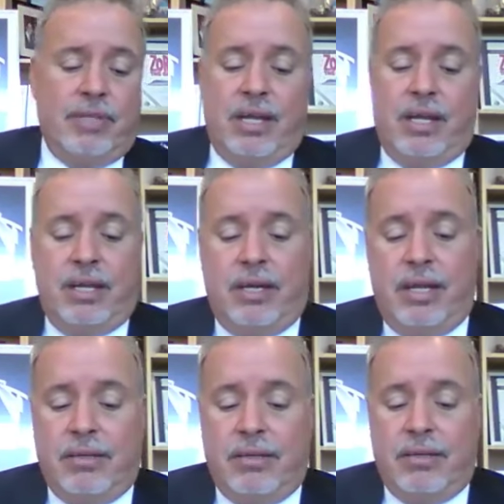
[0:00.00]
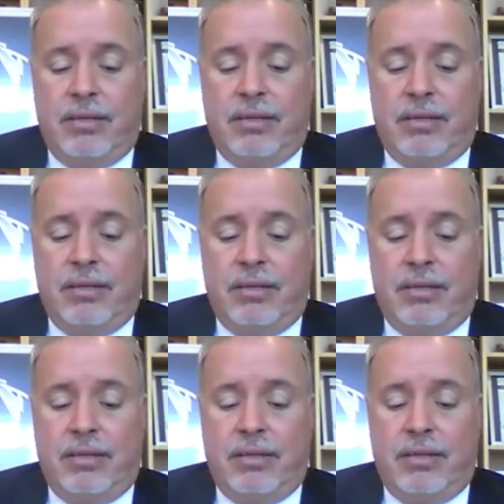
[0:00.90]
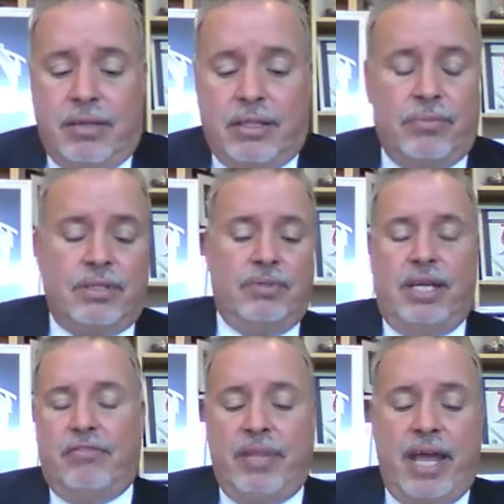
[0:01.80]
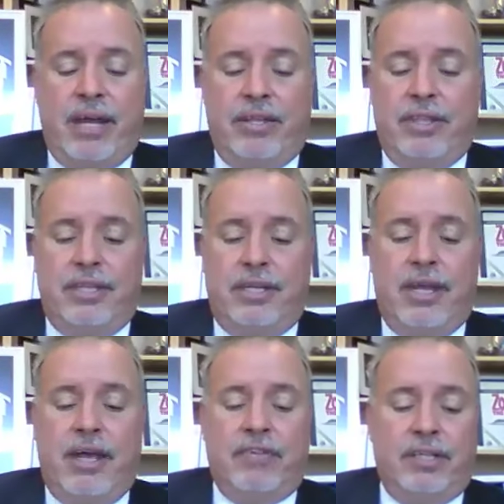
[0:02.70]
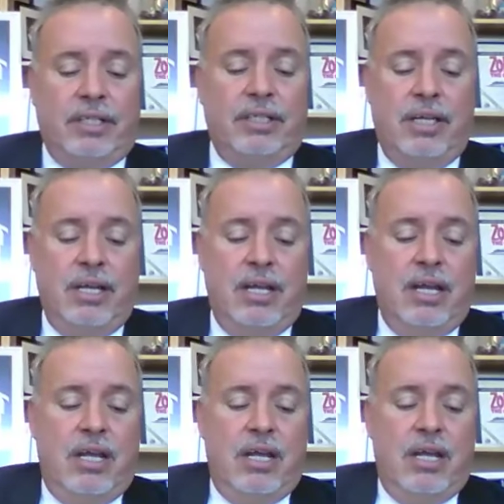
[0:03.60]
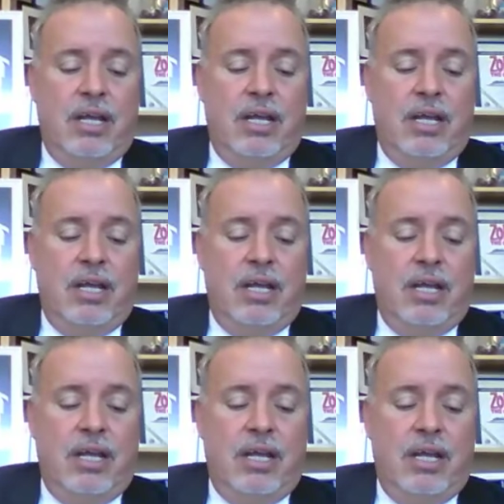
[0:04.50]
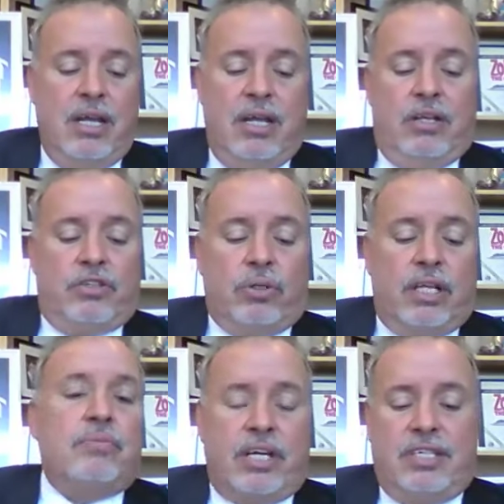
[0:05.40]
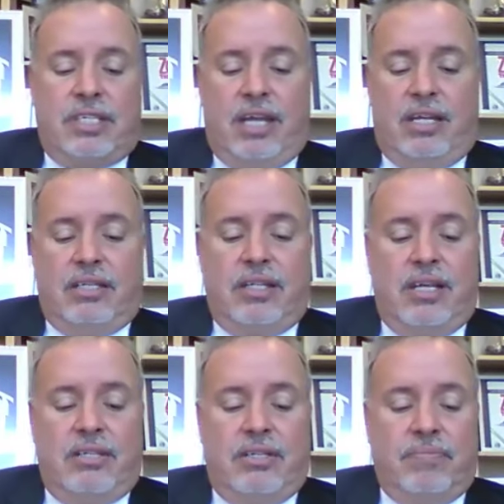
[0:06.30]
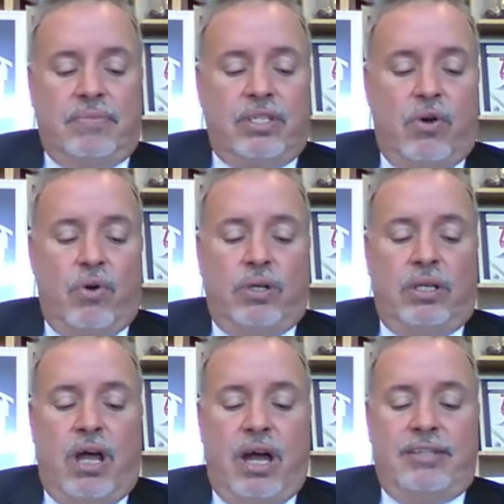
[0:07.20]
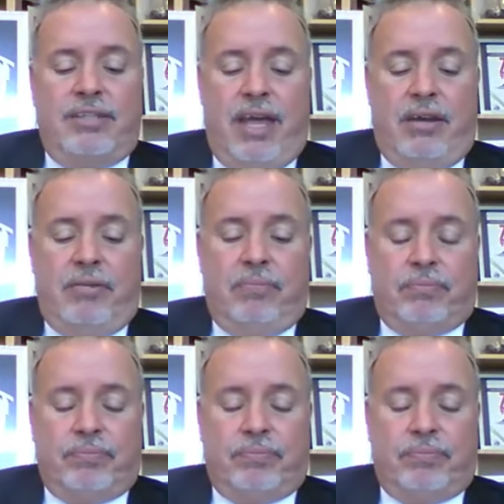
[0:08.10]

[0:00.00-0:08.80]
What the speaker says: And nothing was taken from that other than definitely. So your objection is sustained, Stacy. So line 10.